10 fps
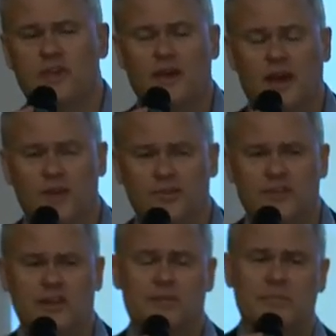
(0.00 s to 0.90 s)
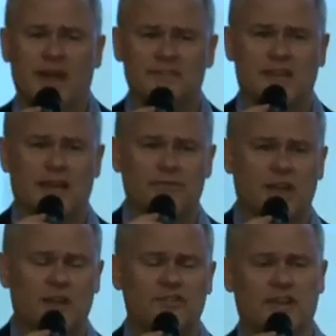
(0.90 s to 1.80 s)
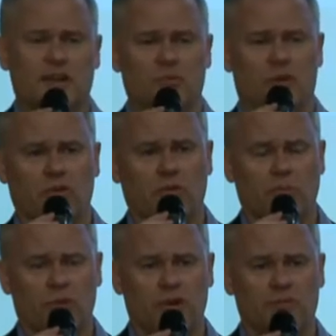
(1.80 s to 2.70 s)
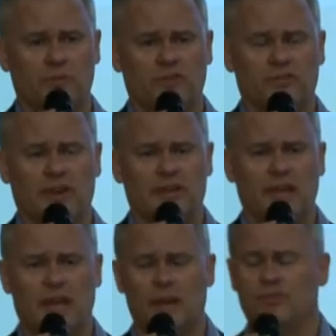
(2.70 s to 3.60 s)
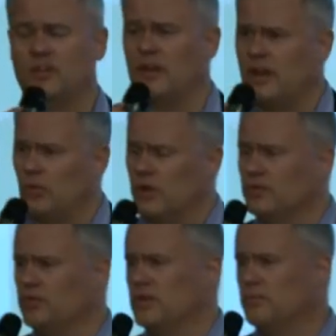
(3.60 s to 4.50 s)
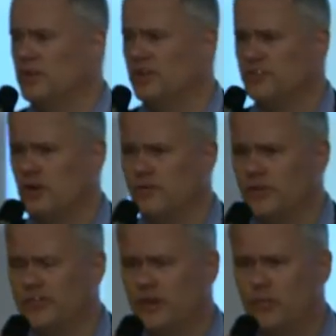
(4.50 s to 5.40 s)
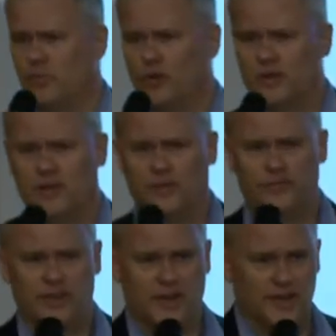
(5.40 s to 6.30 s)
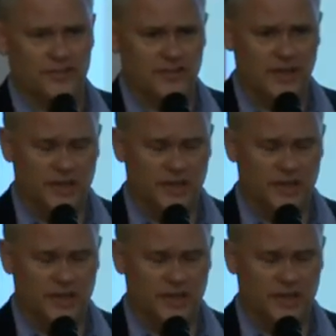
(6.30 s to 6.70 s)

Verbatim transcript: uh, who sent him back to Afghanistan where he reported from inside the camps and later worked with the British service uh, reporting on the jihadist scene